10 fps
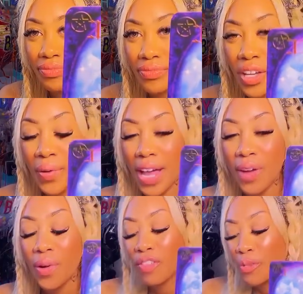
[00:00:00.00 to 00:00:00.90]
okay,
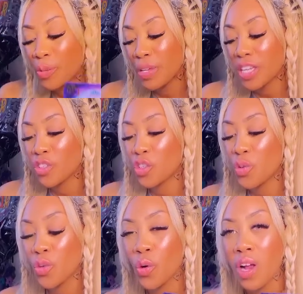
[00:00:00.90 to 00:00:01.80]
whoever I'm speaking to,
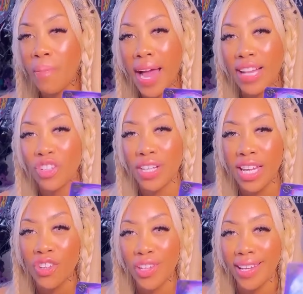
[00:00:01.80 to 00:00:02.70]
your
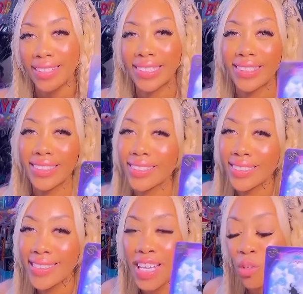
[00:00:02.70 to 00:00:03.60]
imagination
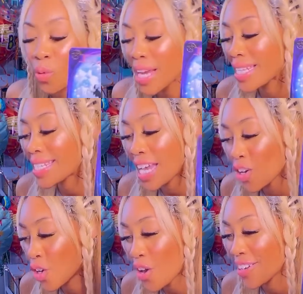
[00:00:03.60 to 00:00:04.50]
can rain
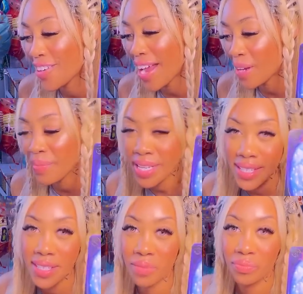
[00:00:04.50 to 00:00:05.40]
terror on your
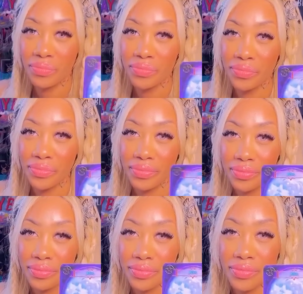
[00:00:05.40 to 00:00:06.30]
enemies.
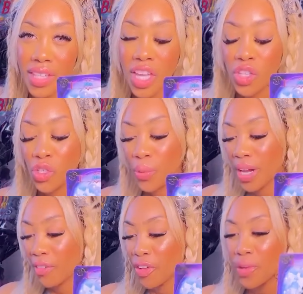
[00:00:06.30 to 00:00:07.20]
So
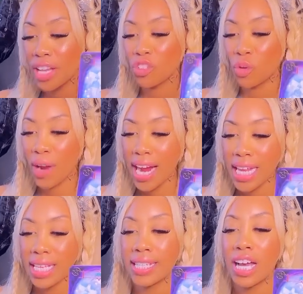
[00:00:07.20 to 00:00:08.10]
whatever you guys are
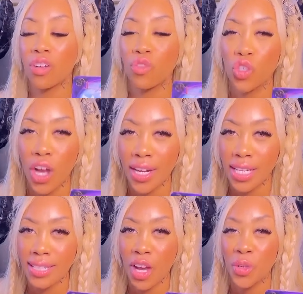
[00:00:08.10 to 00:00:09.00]
writing down, jotting
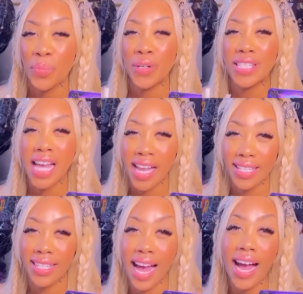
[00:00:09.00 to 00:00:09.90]
down,
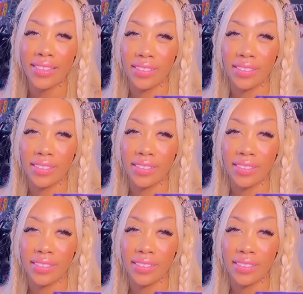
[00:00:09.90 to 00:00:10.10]
protect that.